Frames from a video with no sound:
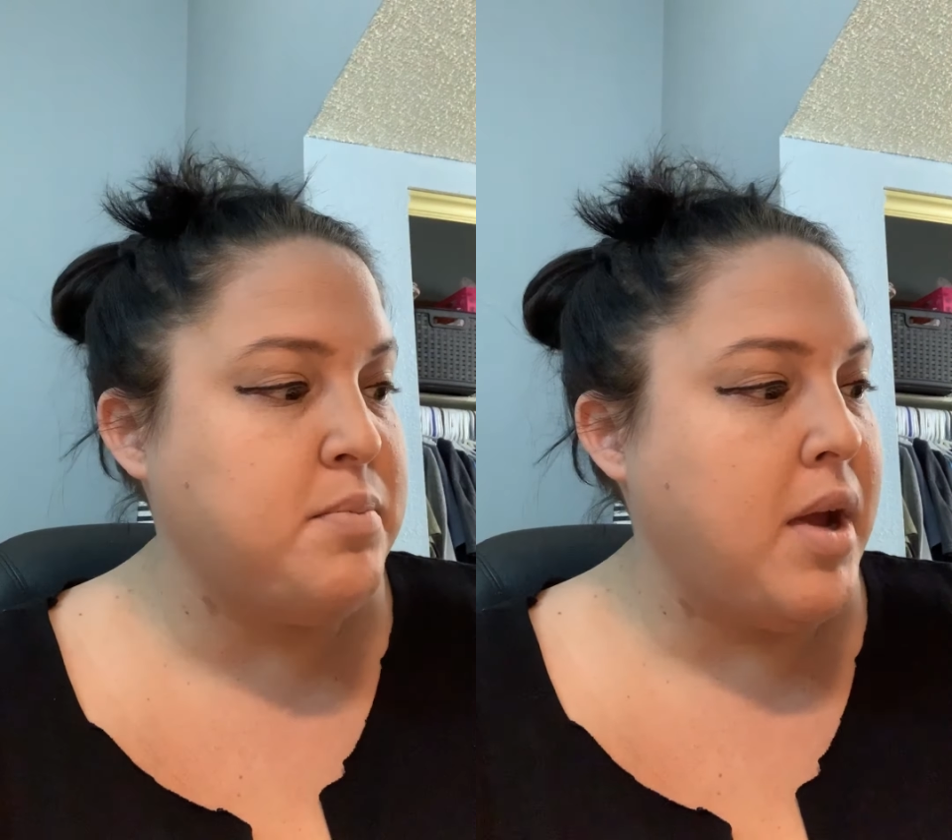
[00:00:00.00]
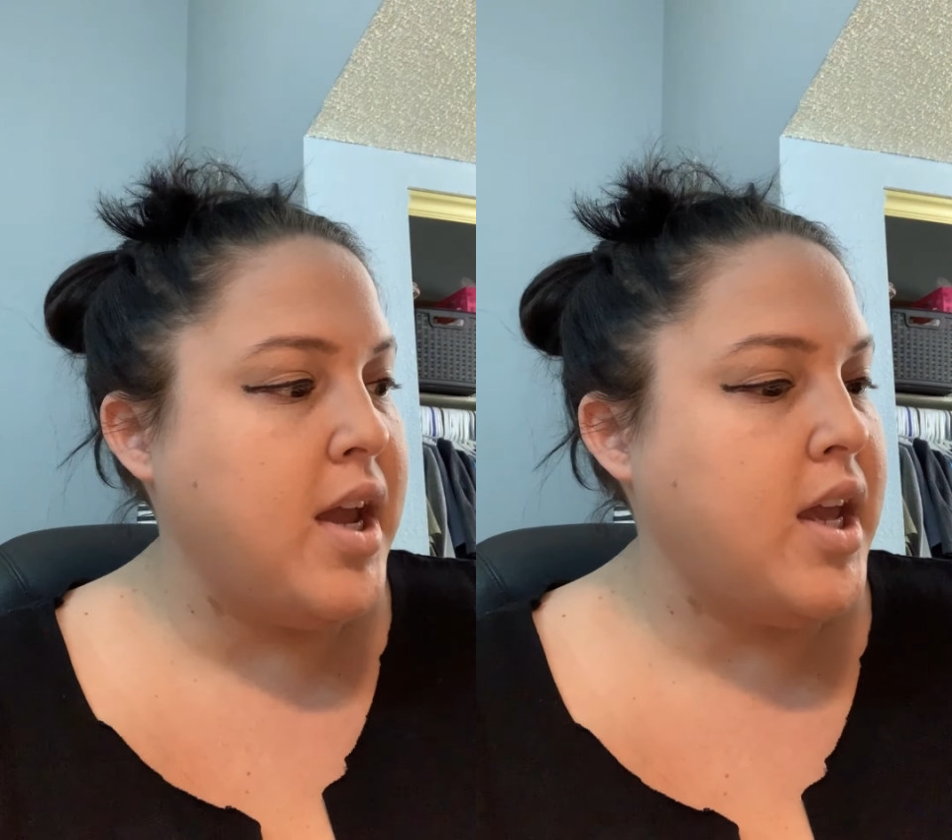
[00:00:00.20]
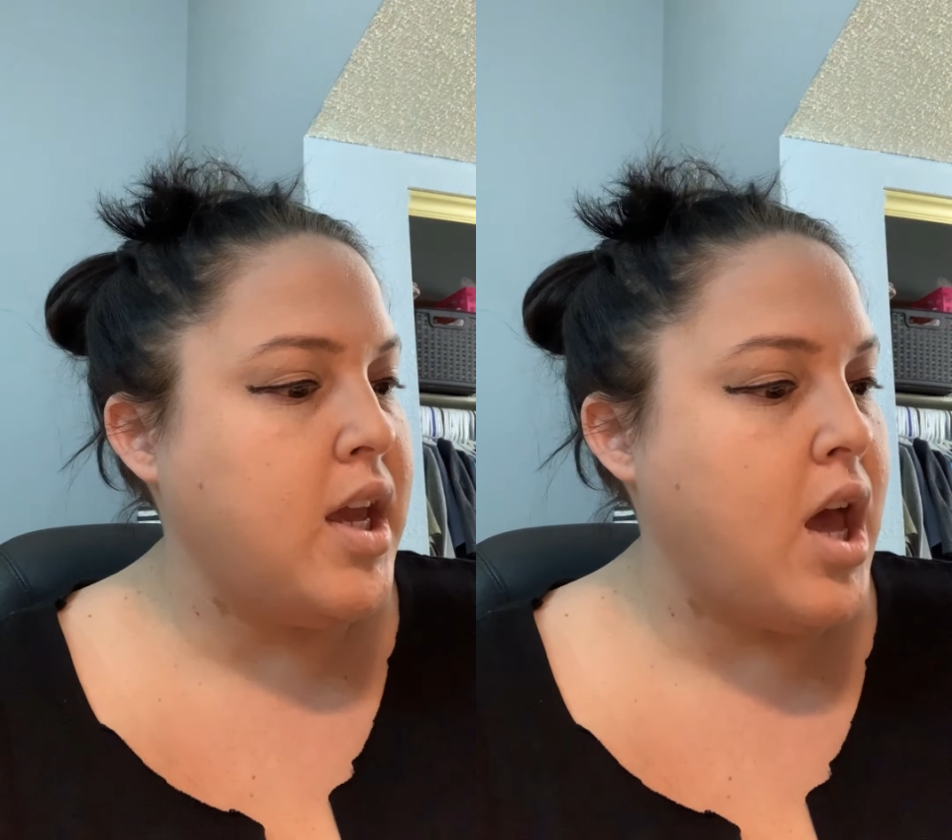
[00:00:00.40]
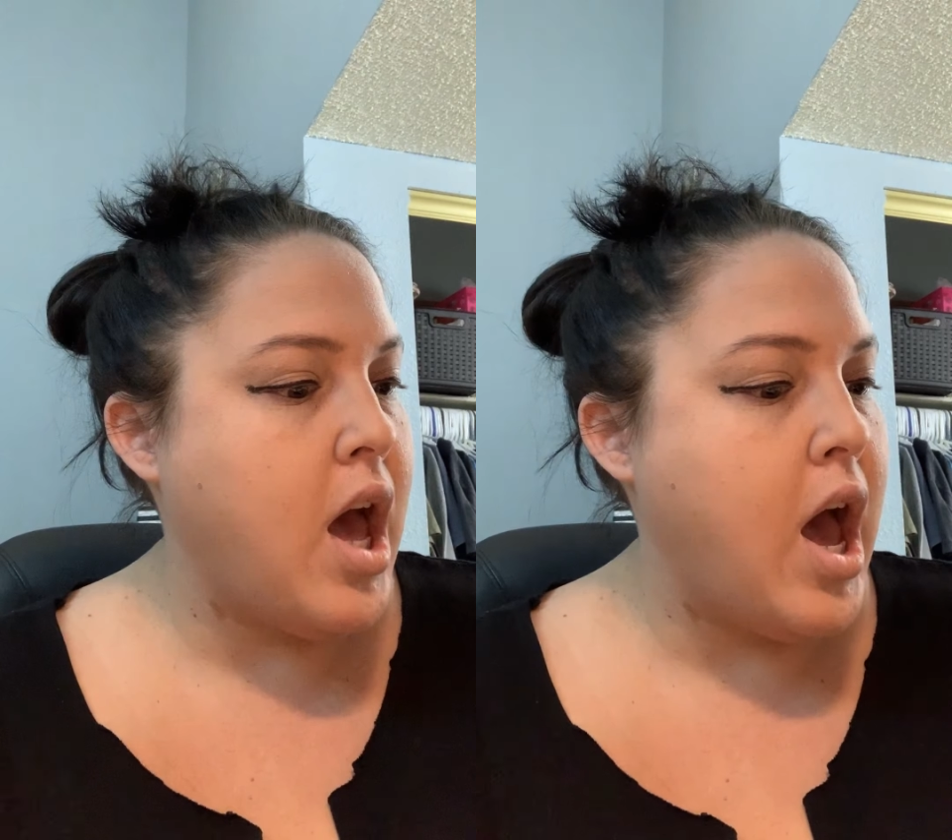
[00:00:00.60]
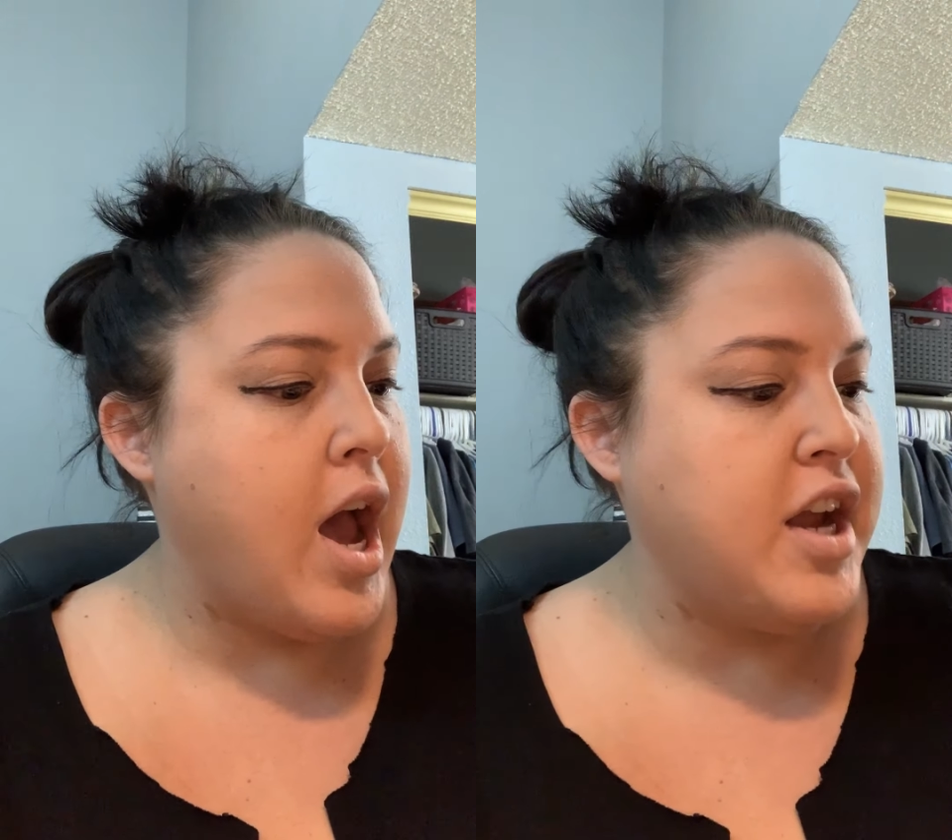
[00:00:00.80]
my
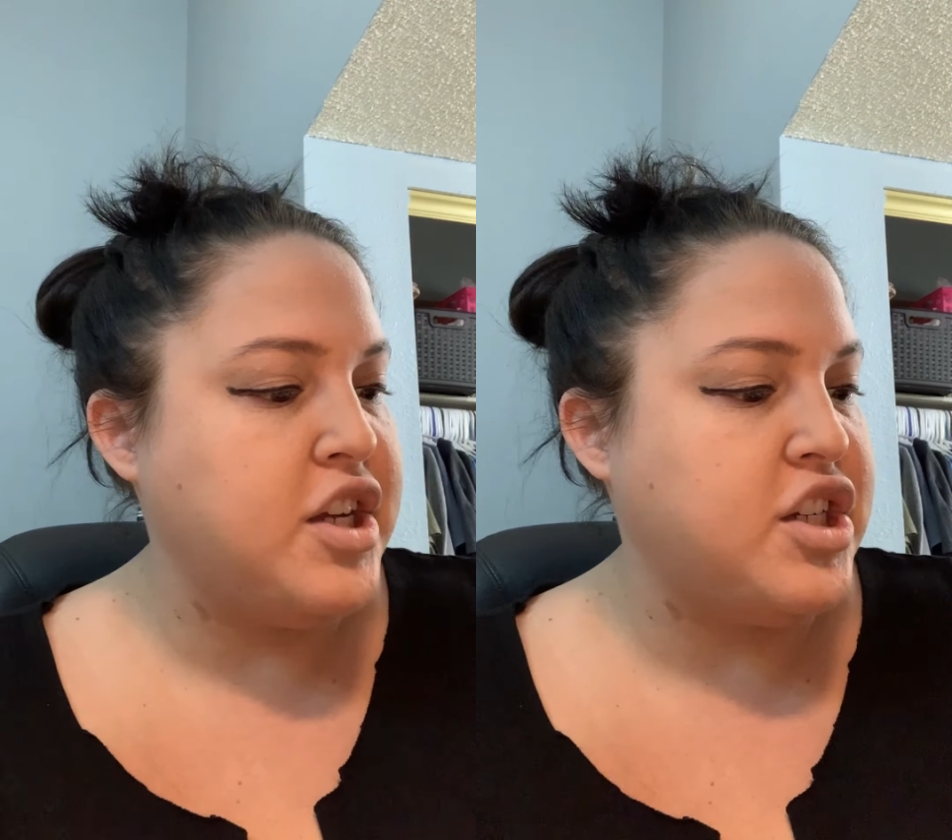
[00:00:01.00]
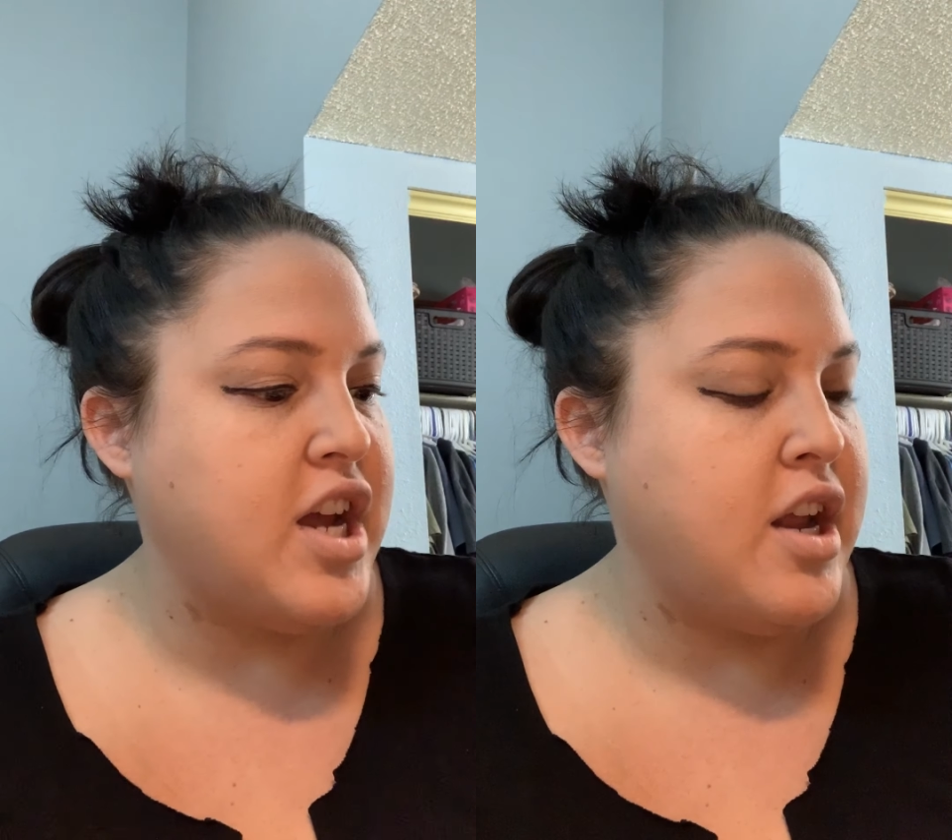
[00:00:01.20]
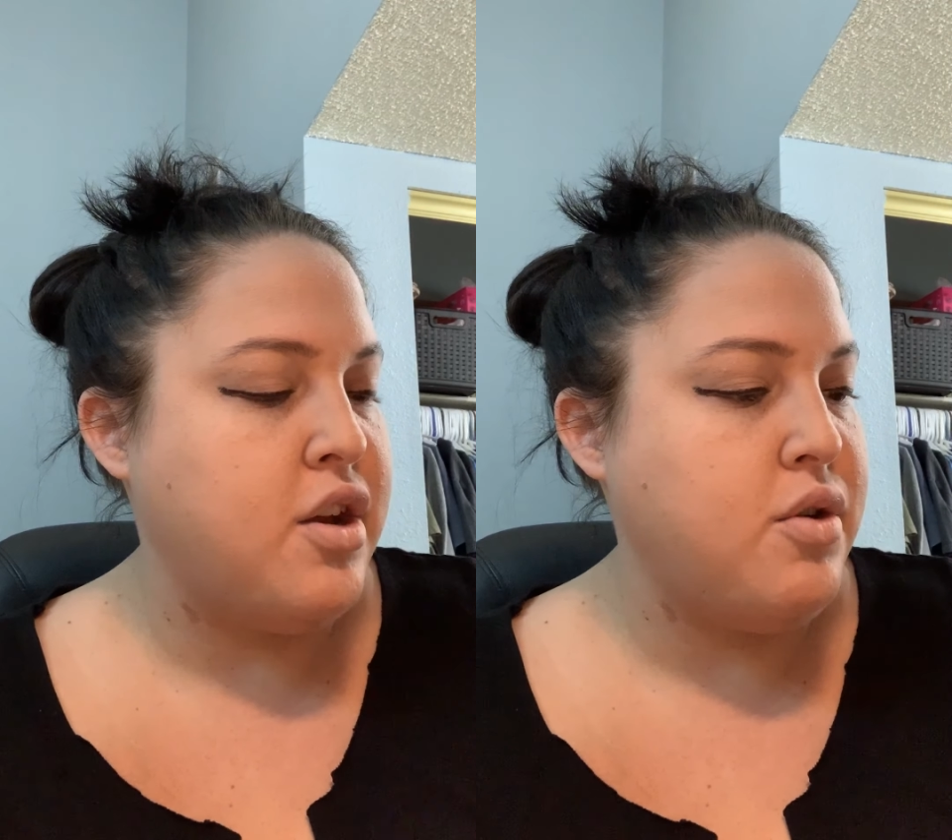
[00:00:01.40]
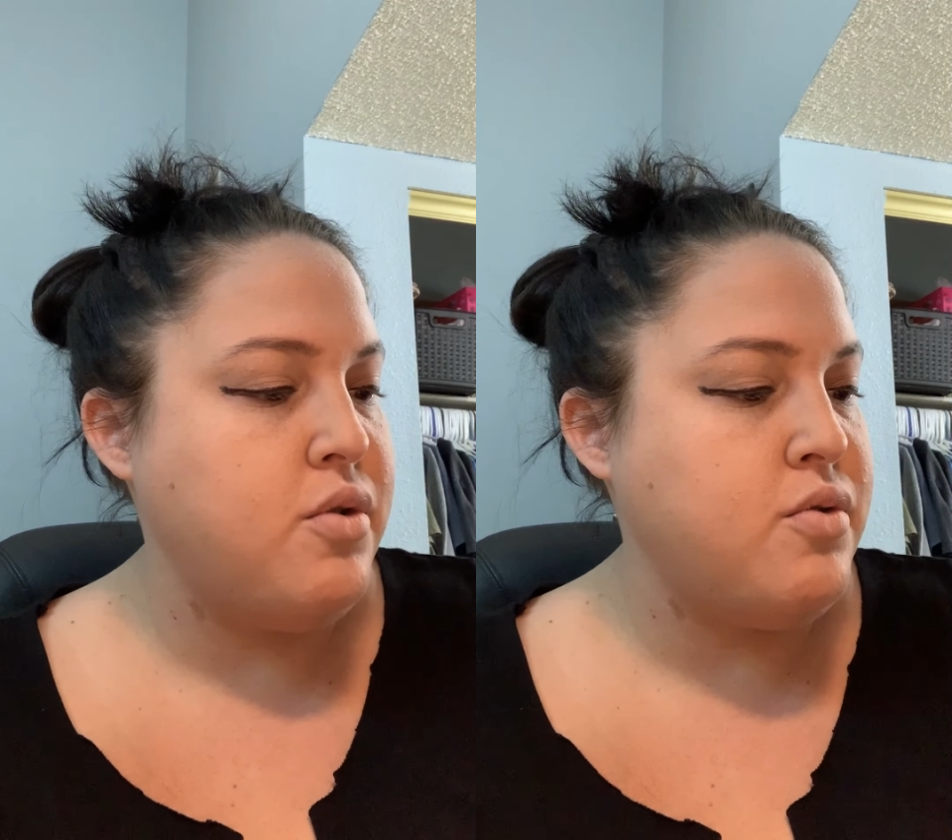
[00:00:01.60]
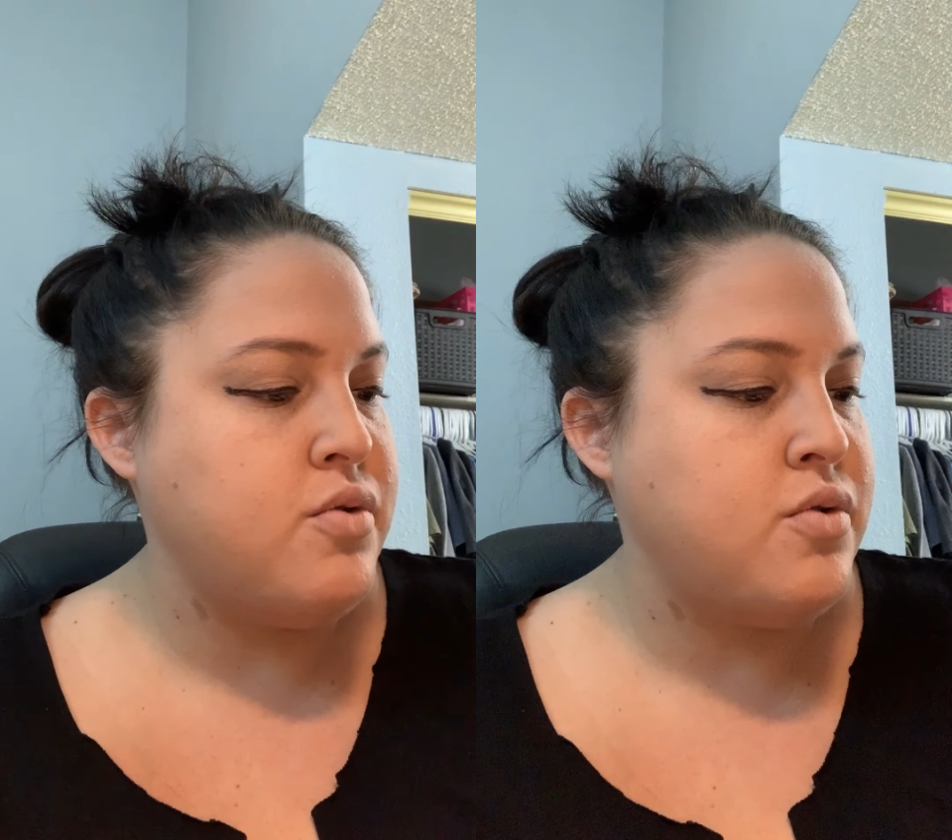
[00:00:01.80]
eyeshadow.